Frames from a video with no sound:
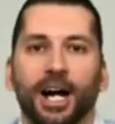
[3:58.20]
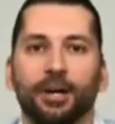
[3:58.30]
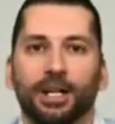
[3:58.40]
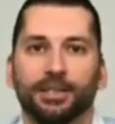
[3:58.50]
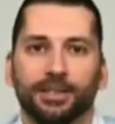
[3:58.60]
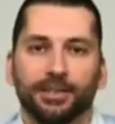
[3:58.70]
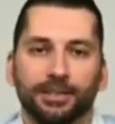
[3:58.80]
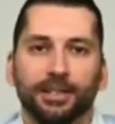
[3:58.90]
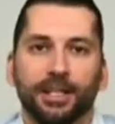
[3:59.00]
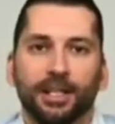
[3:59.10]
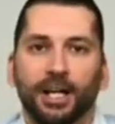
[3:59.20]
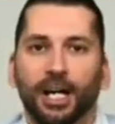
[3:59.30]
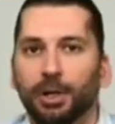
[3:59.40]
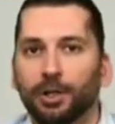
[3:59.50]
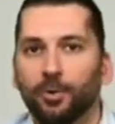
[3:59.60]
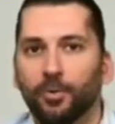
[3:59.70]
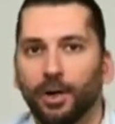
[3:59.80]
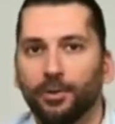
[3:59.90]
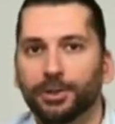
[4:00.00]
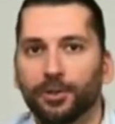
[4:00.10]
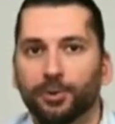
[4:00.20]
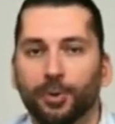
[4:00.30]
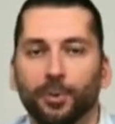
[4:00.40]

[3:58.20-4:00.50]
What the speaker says: I'm Andy. I'm a co-founder of